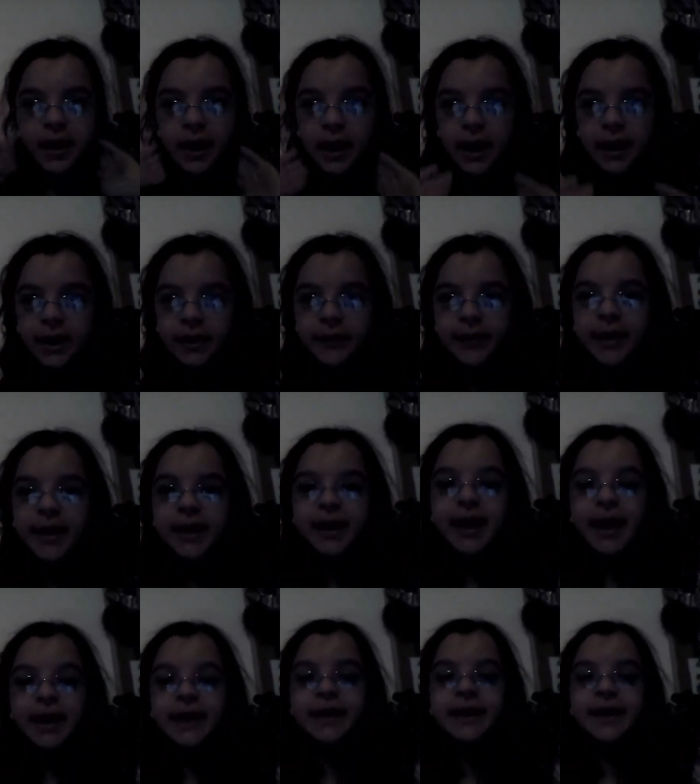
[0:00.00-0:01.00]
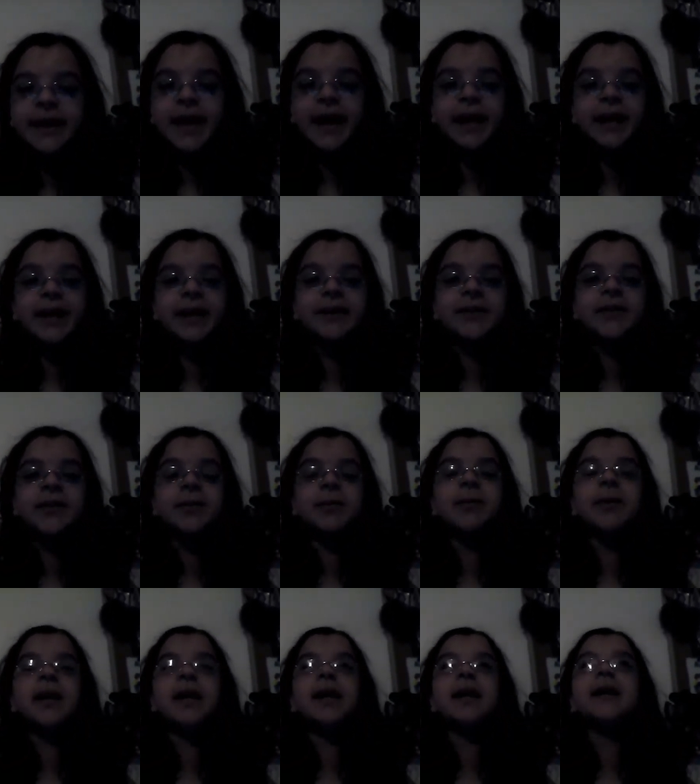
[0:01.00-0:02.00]
Anyway, I decided to
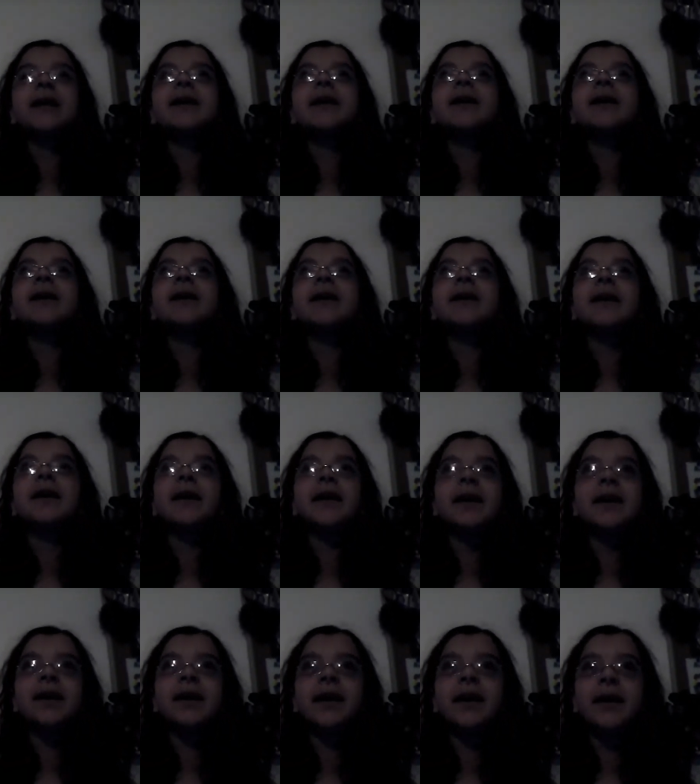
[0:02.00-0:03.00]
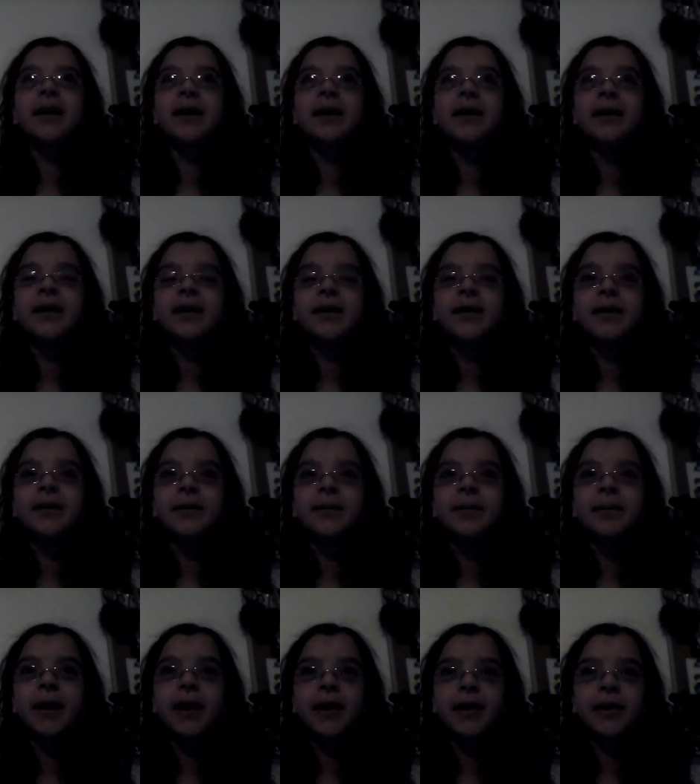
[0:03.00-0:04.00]
make a
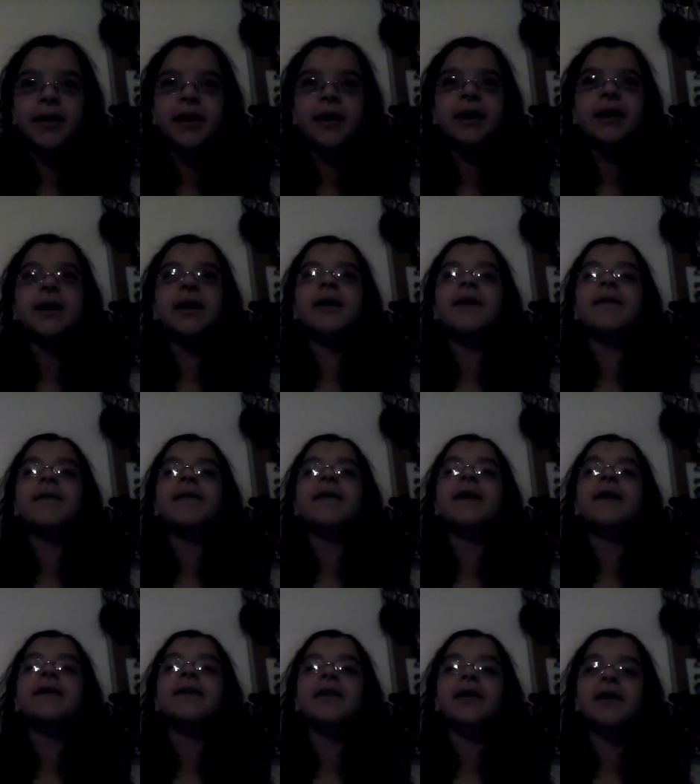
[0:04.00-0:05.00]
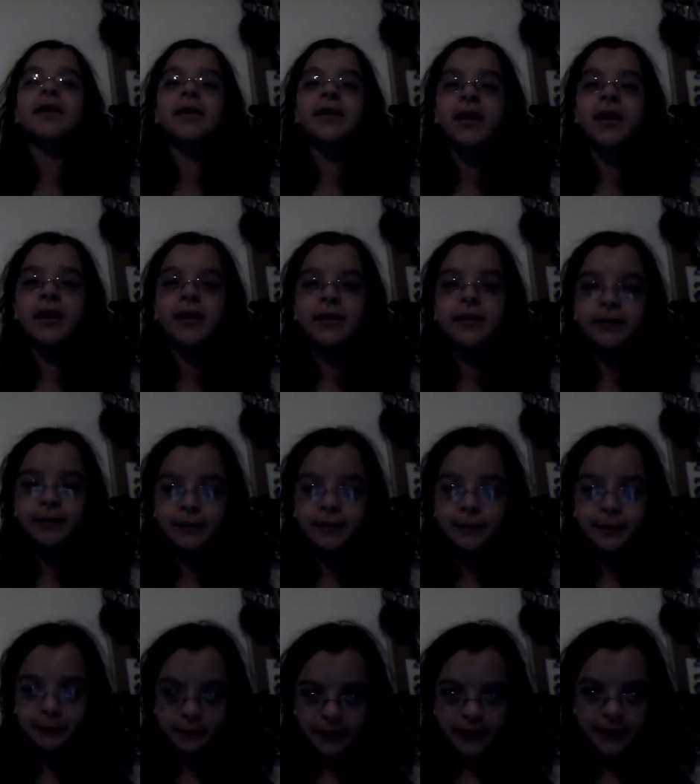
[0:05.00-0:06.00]
parody of the song Kung
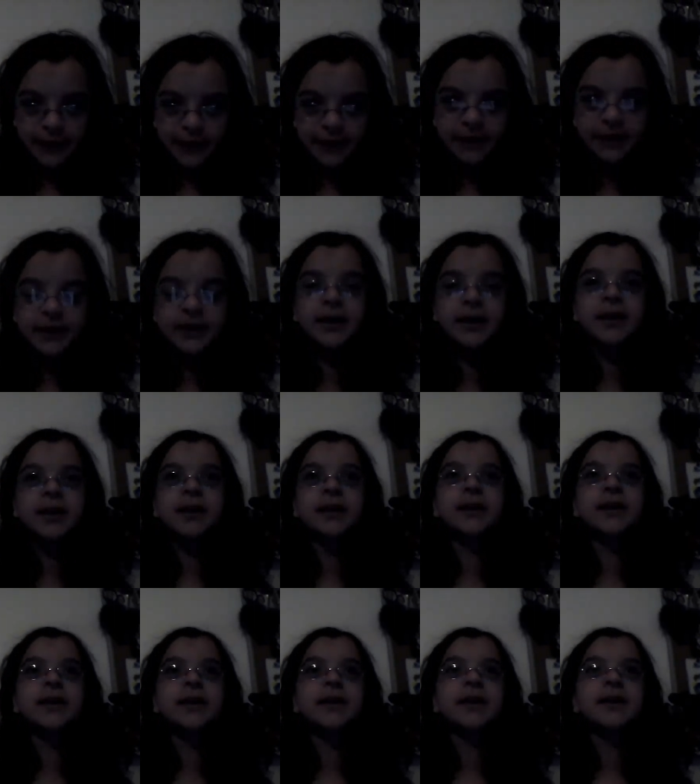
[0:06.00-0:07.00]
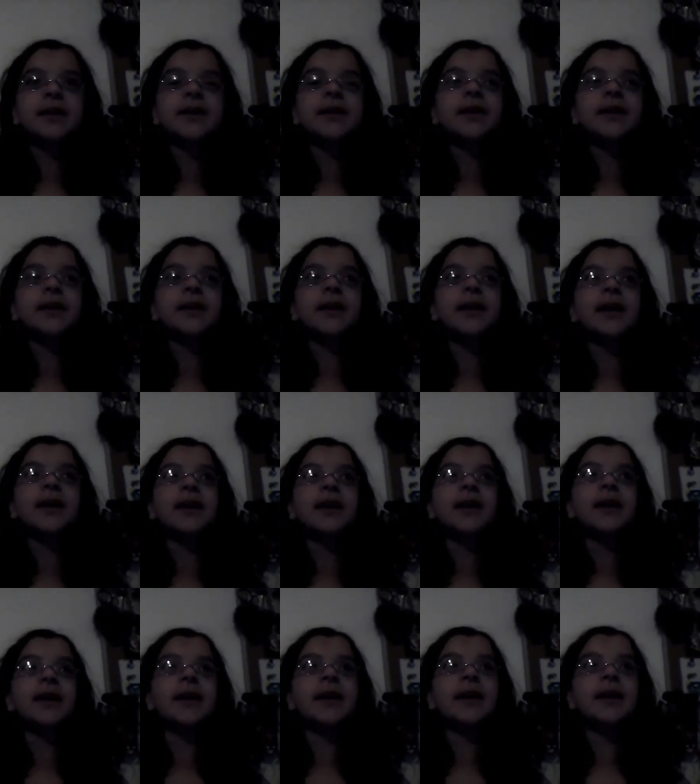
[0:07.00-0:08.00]
Fu Fighting
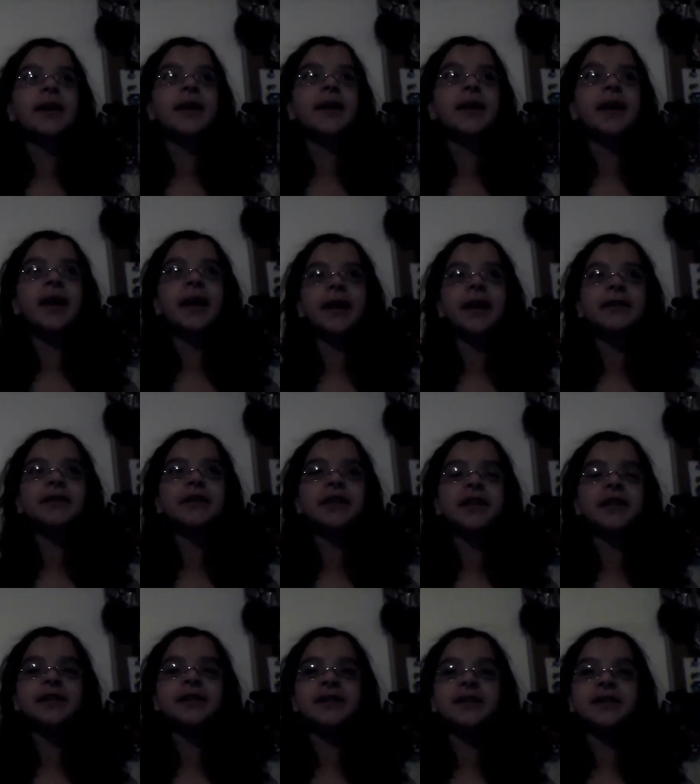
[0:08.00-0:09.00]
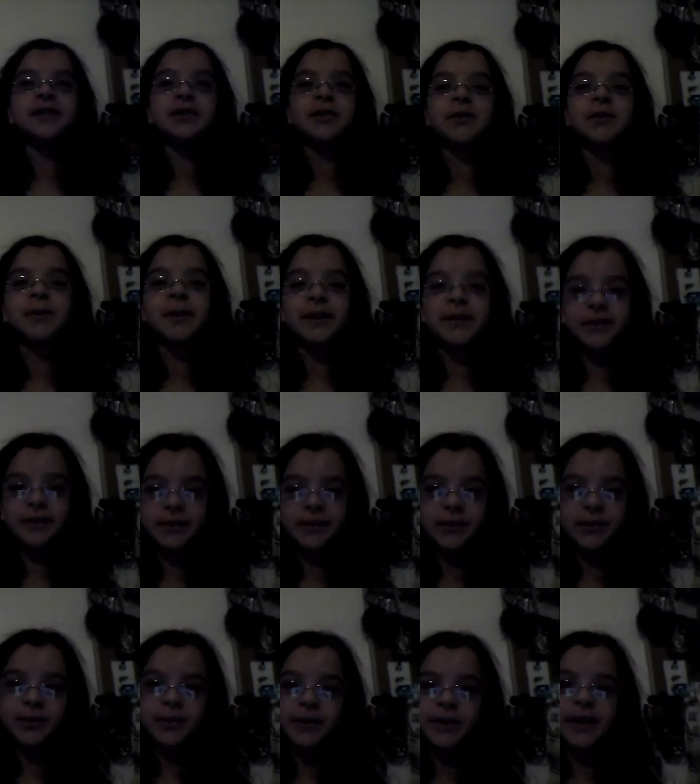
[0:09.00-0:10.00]
and I changed it to Wizard
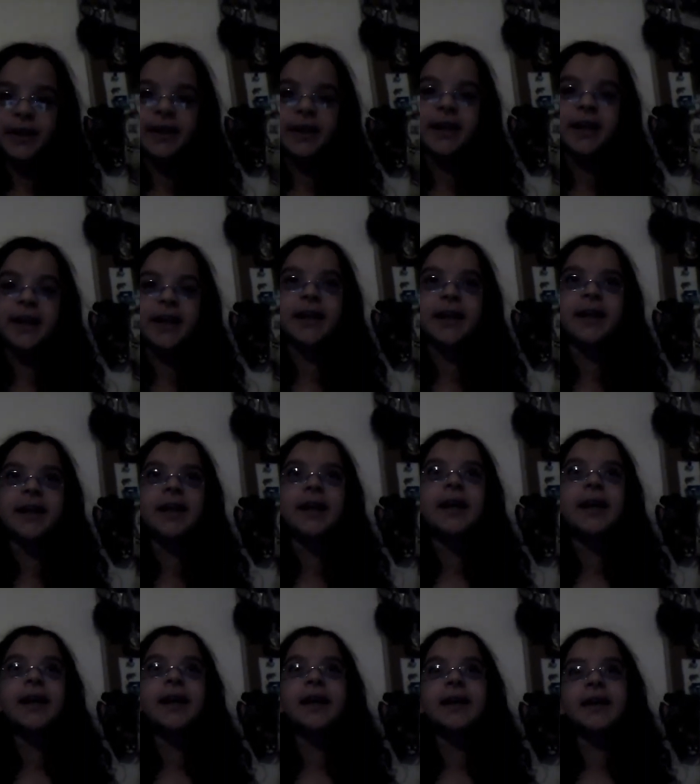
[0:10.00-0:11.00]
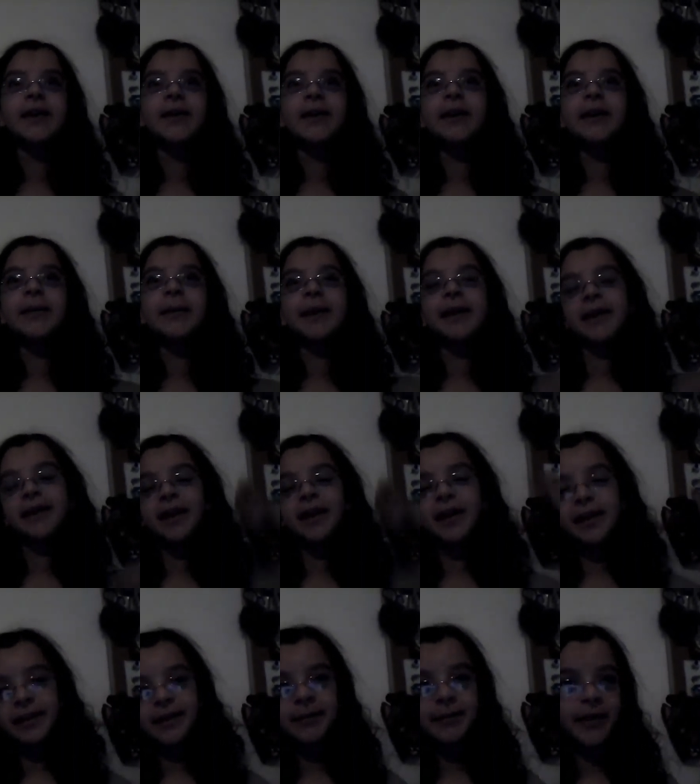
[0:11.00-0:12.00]
Dueling and it's going to be this
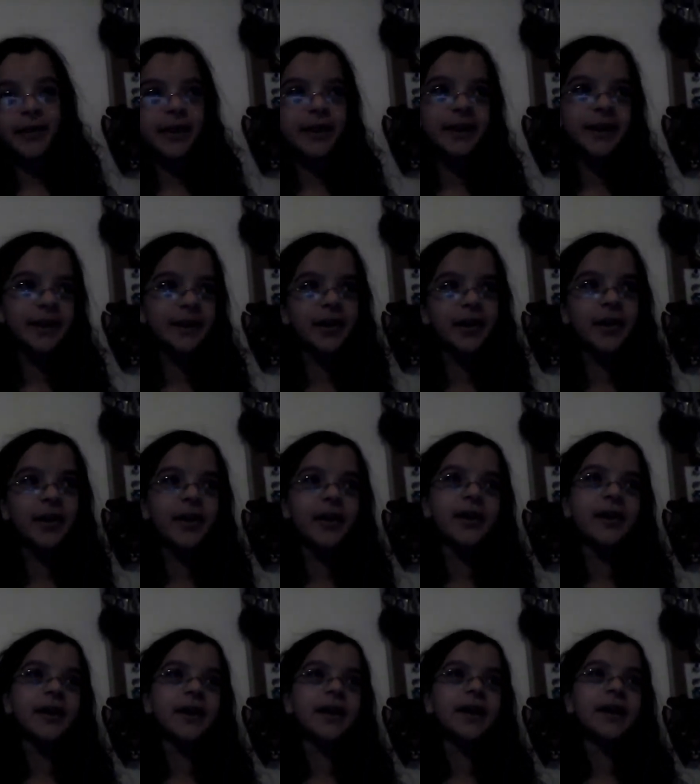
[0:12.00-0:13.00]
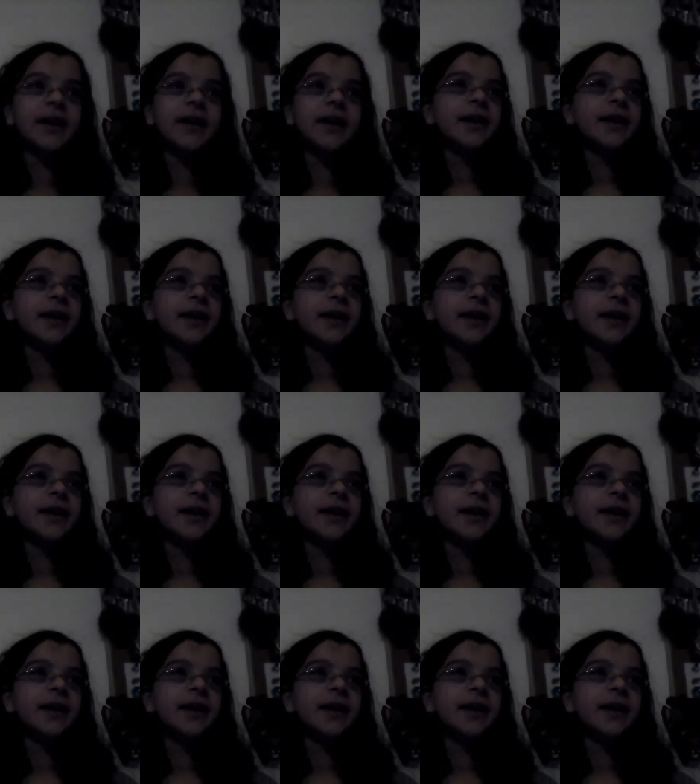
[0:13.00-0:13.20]
awesome crazy song